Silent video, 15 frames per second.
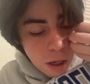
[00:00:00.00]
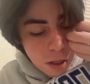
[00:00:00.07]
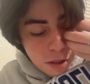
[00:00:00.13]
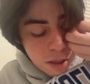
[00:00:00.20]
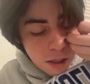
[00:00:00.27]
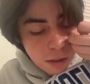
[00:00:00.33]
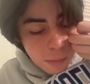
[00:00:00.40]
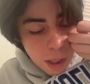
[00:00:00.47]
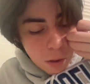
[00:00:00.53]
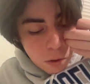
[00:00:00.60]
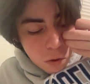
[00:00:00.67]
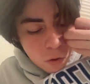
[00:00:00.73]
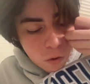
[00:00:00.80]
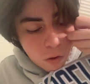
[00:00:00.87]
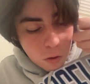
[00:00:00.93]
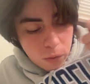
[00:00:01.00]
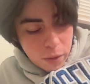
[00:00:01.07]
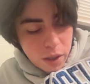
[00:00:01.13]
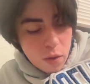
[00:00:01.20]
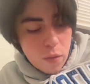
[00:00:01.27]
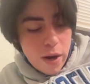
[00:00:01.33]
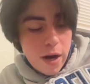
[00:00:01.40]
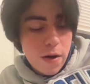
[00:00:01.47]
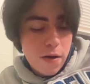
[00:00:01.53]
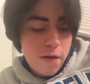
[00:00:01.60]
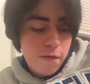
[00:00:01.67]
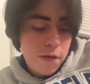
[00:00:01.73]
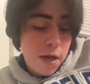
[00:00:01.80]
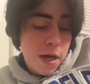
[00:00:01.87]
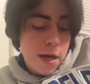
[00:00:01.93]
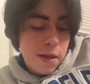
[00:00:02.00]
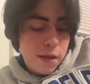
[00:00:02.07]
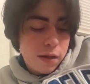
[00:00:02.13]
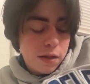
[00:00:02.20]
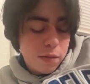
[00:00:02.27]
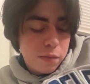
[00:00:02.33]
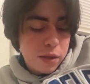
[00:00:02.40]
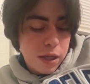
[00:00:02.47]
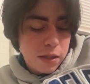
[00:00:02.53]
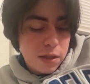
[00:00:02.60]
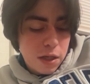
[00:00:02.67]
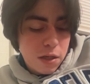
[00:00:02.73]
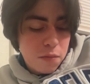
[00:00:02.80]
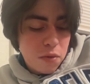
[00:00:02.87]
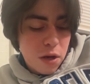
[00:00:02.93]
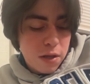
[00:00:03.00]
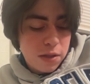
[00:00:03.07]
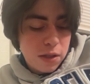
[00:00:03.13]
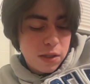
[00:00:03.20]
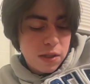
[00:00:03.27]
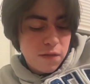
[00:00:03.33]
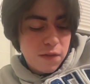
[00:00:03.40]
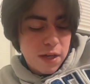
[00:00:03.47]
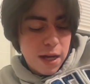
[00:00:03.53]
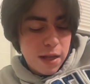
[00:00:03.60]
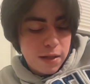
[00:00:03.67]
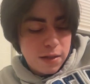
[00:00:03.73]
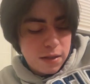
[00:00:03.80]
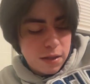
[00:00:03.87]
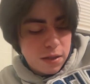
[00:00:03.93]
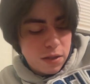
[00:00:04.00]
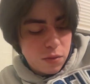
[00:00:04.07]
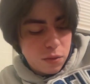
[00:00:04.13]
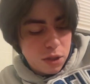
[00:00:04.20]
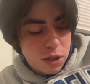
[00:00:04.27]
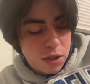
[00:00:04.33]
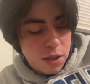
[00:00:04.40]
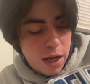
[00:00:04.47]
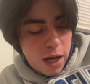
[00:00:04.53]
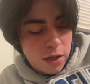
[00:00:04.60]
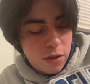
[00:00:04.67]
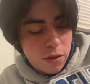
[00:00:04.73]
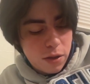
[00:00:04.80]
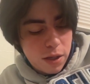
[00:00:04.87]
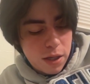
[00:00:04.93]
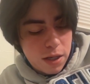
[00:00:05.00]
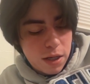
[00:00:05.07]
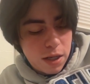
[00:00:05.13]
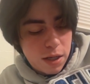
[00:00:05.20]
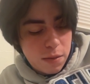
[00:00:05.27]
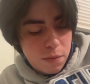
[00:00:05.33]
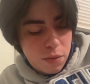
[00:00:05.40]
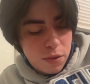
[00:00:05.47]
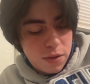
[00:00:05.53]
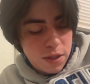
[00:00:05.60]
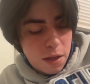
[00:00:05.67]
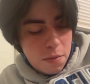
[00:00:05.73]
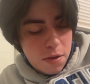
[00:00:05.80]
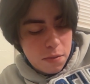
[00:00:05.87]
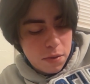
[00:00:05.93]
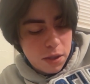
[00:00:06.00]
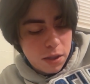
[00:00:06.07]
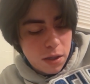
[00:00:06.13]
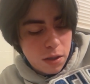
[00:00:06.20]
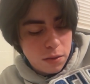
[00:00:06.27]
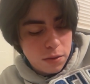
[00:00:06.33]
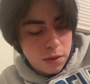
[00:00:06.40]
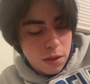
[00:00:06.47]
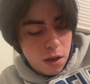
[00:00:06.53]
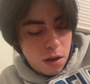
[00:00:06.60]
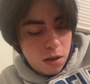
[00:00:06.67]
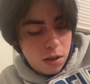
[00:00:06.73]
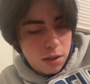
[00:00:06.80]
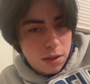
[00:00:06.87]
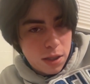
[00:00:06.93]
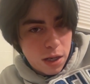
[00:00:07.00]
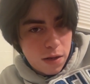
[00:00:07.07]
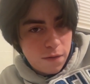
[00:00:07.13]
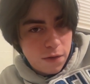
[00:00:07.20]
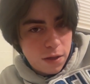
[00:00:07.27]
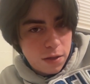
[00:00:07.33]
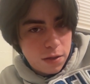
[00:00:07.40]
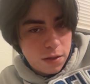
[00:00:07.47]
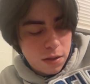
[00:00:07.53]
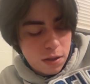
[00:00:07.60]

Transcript: think about, nor are we aware of, the complex inner process of analysis which naturally and imperceptibly goes on inside of us.